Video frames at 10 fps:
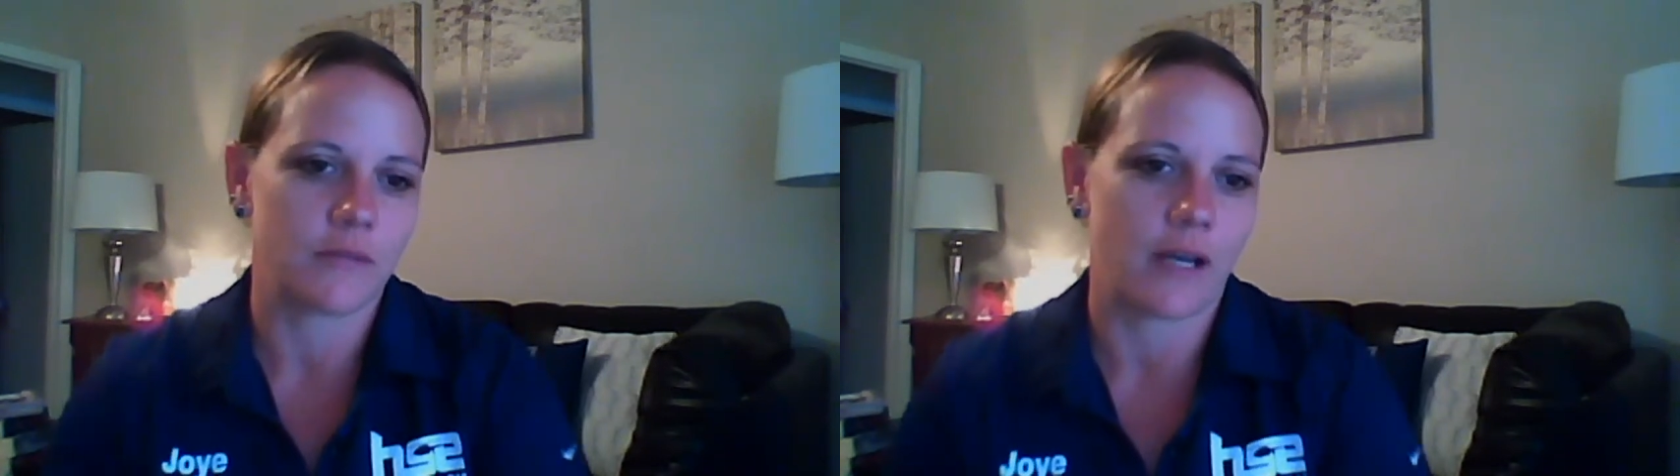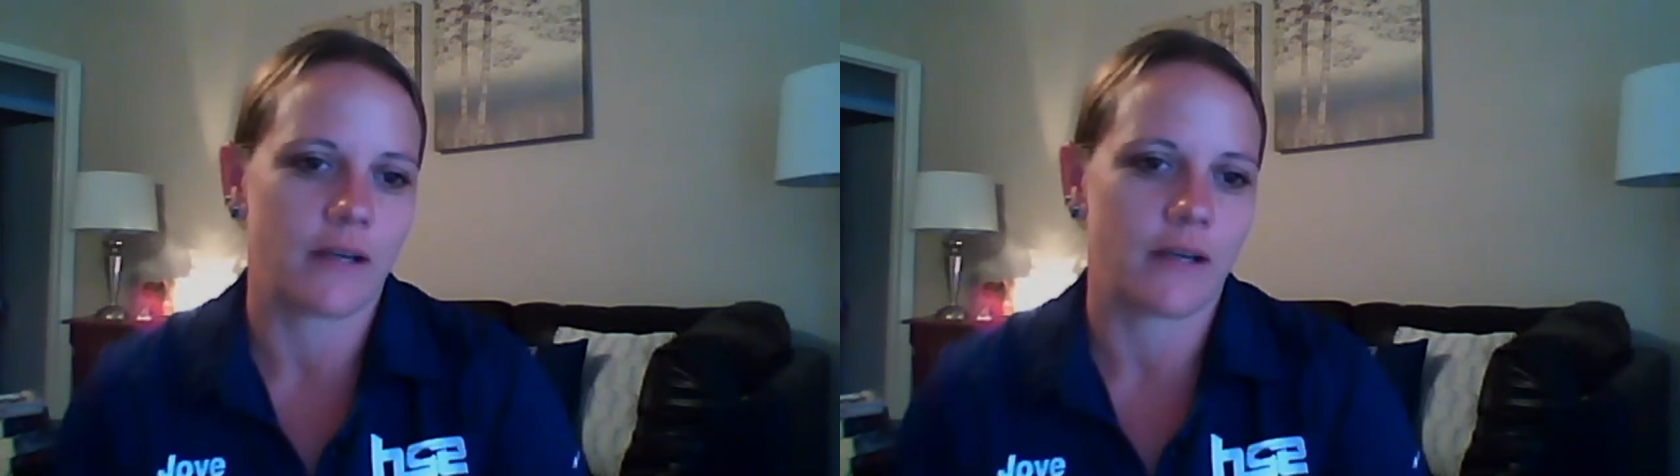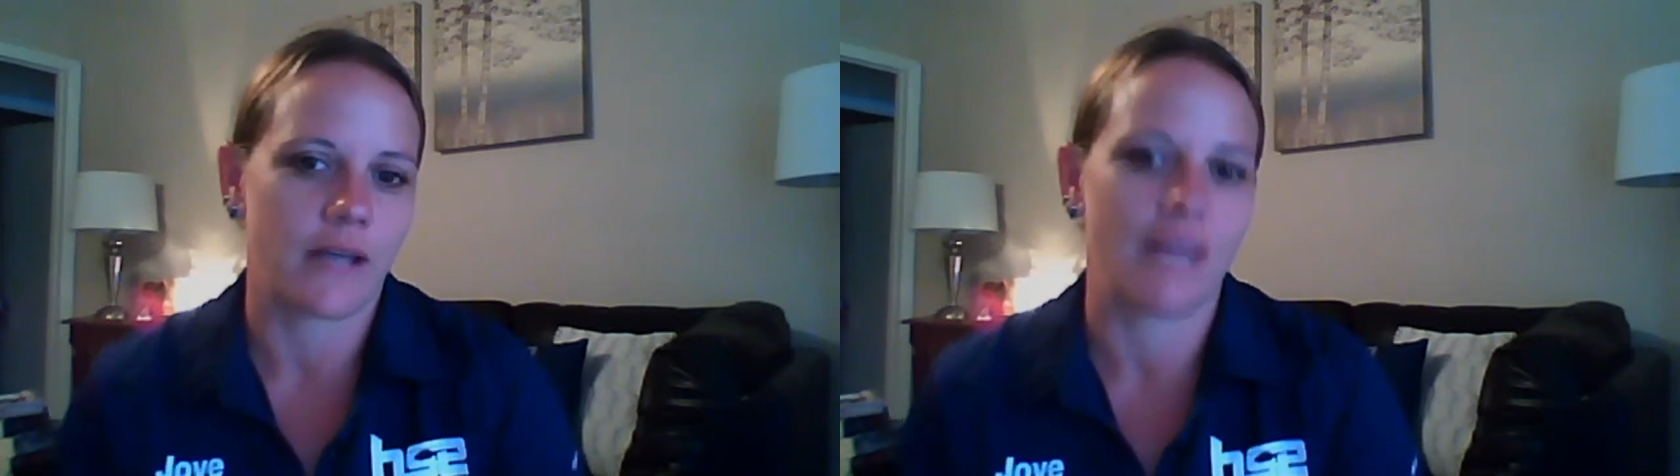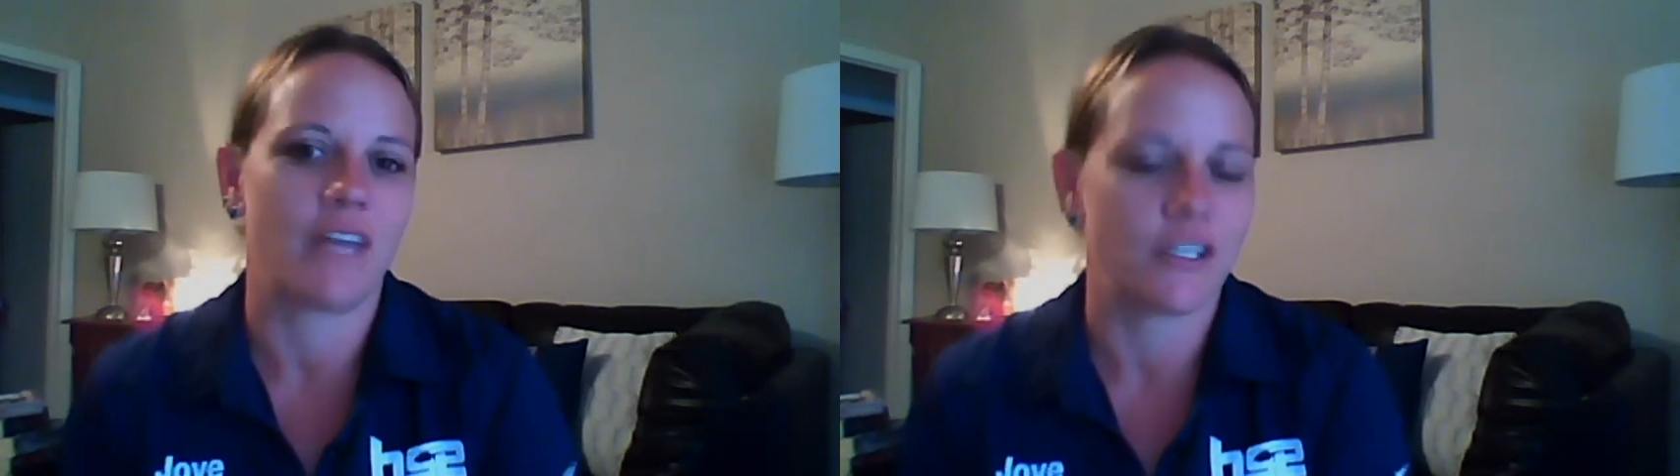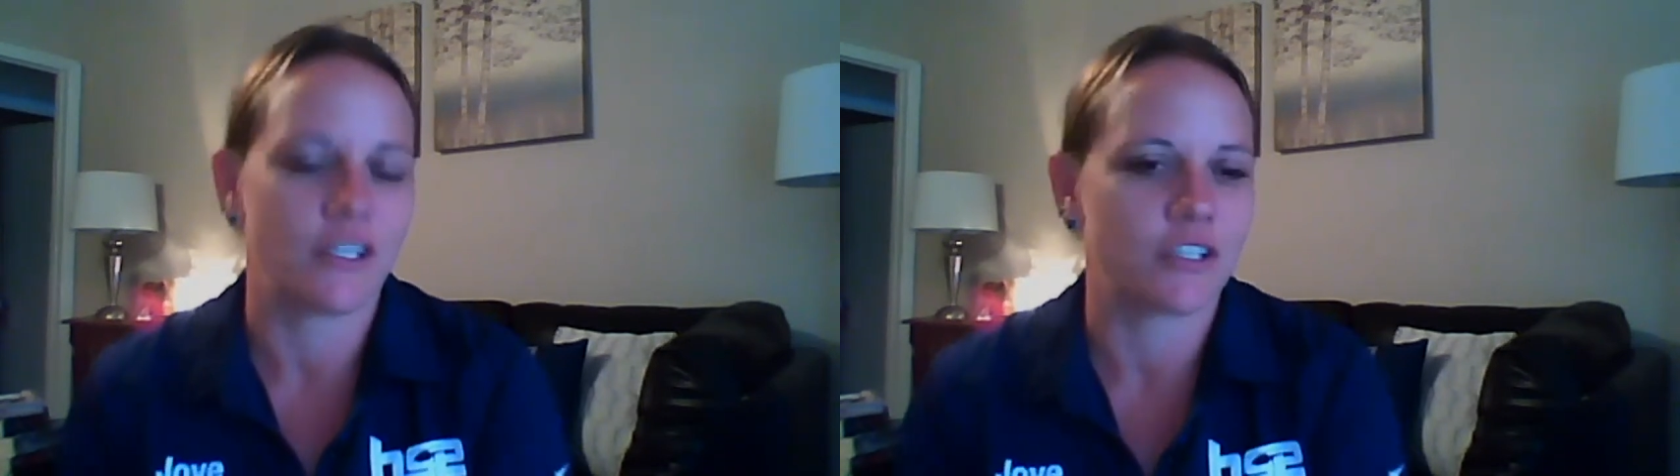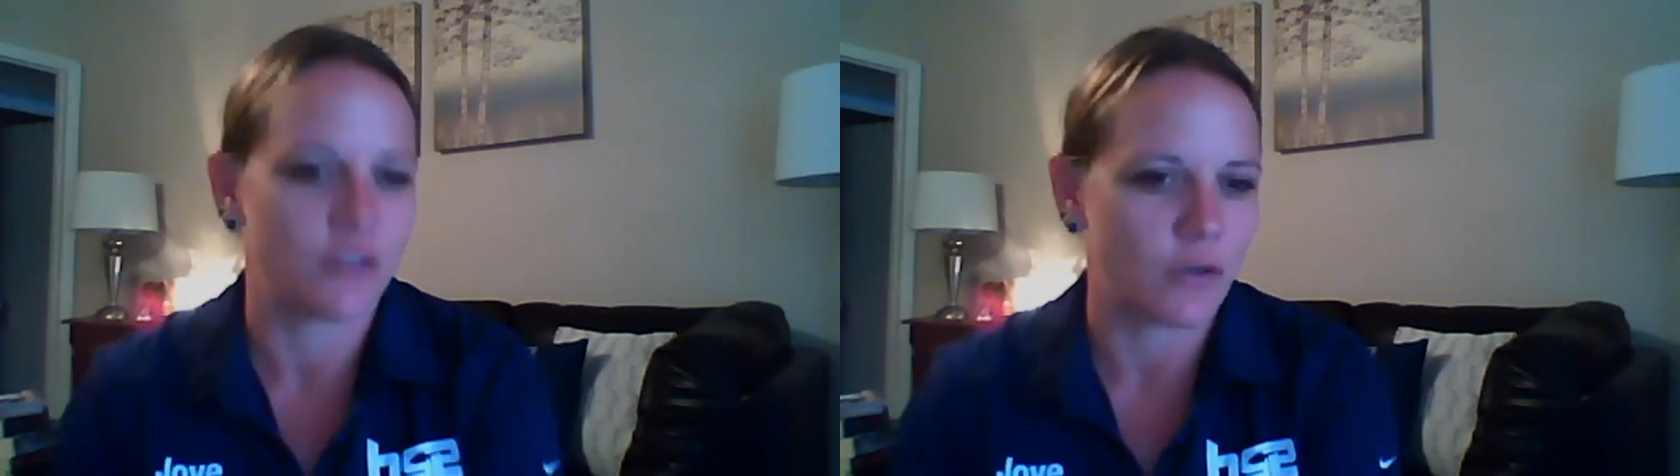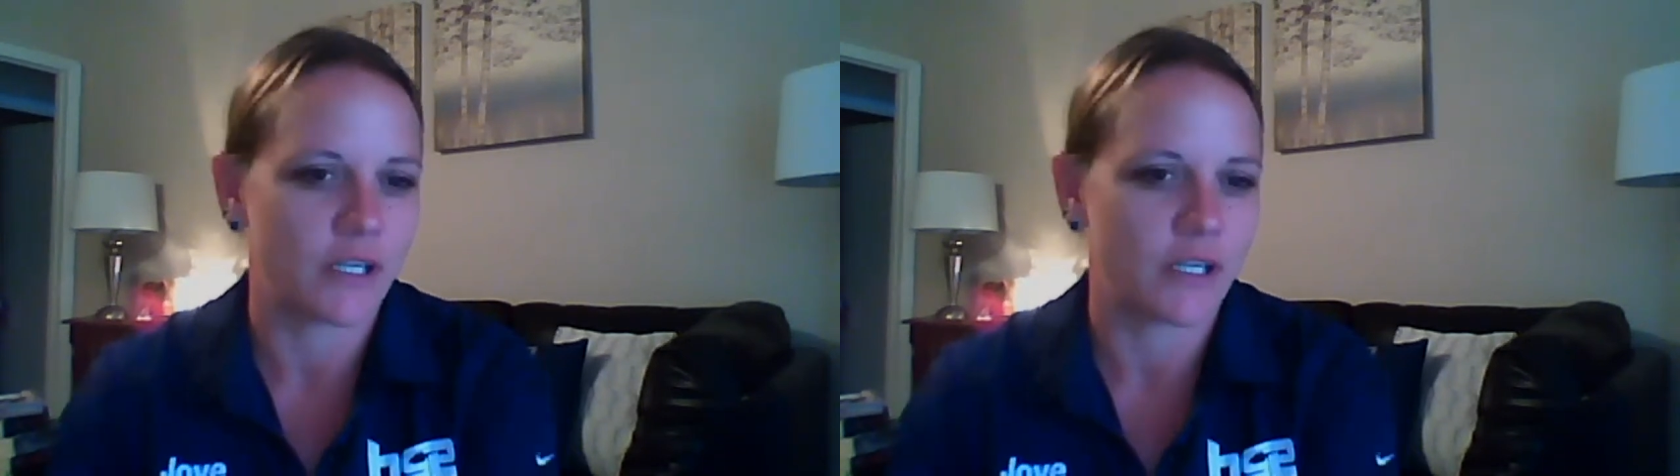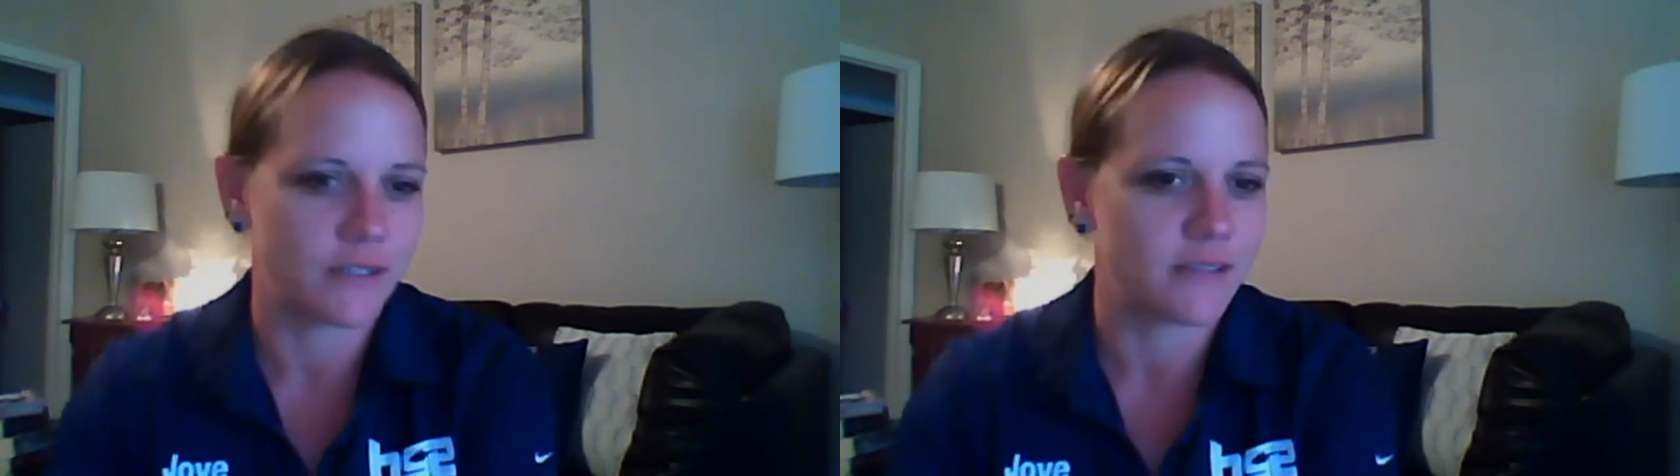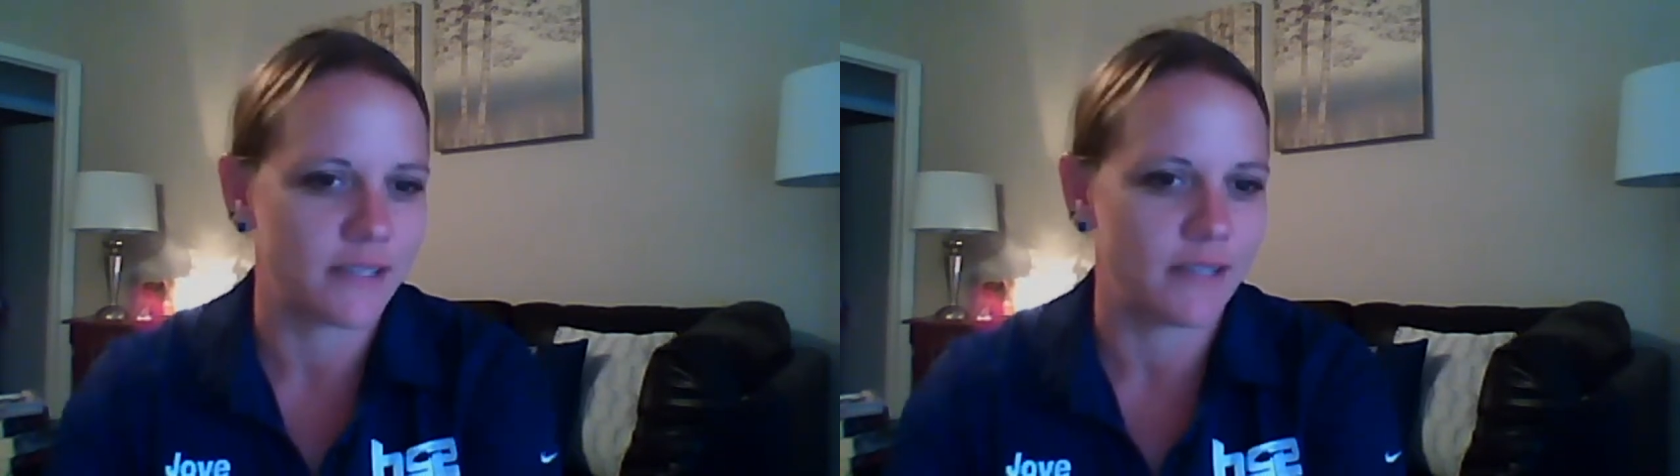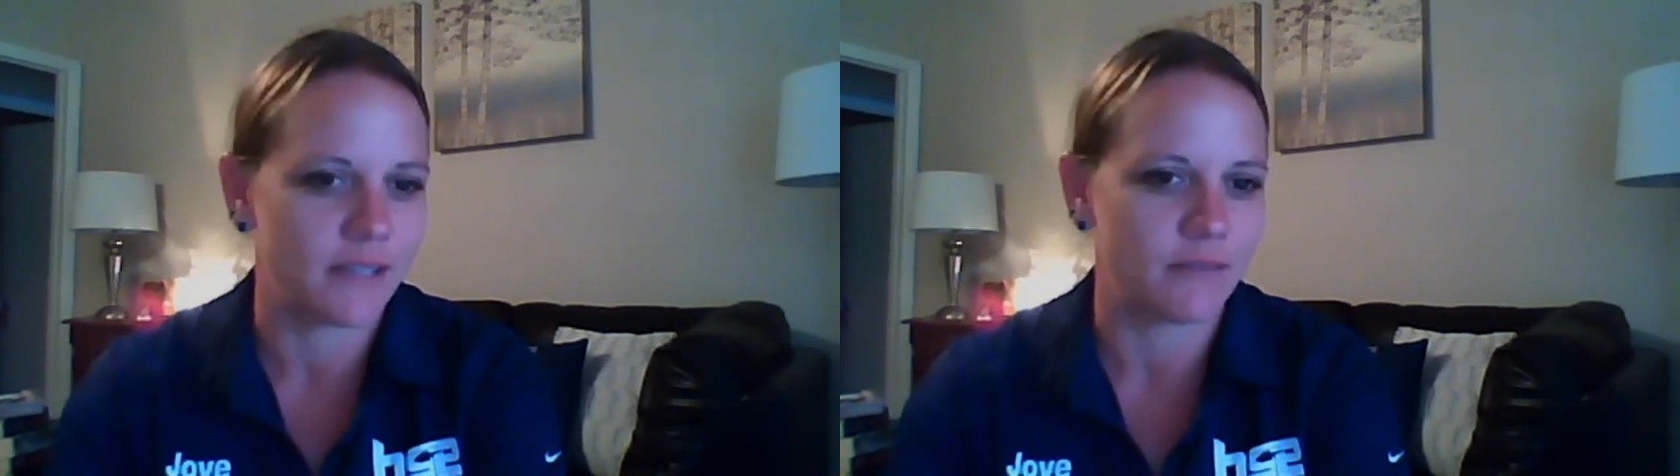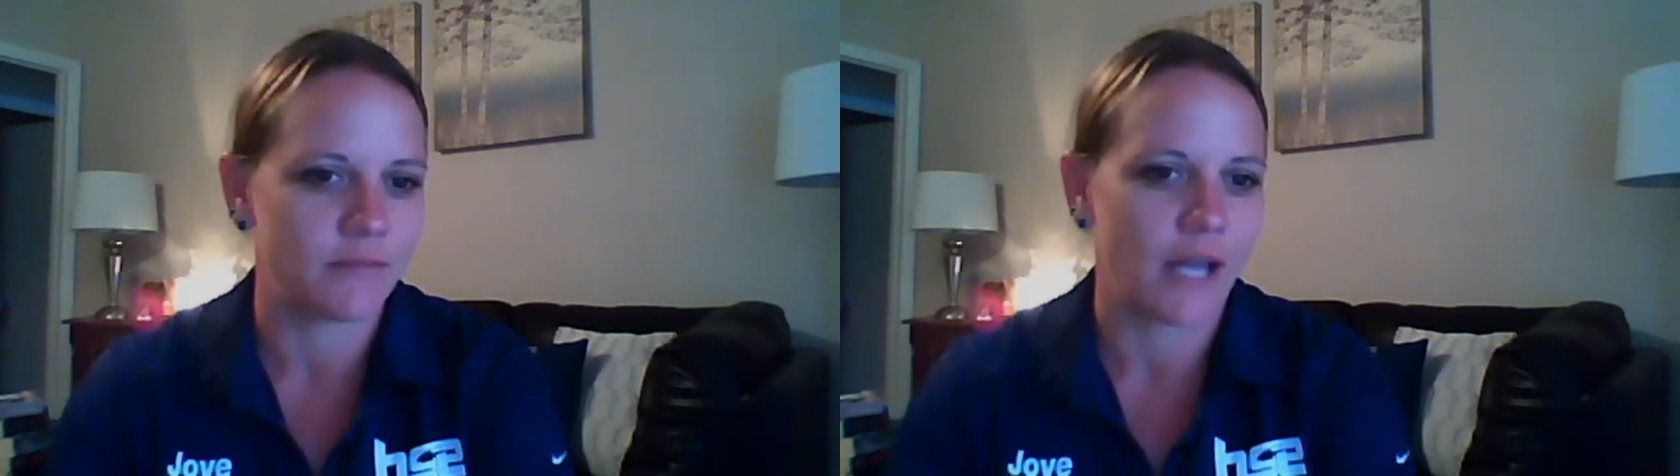aviation authority and see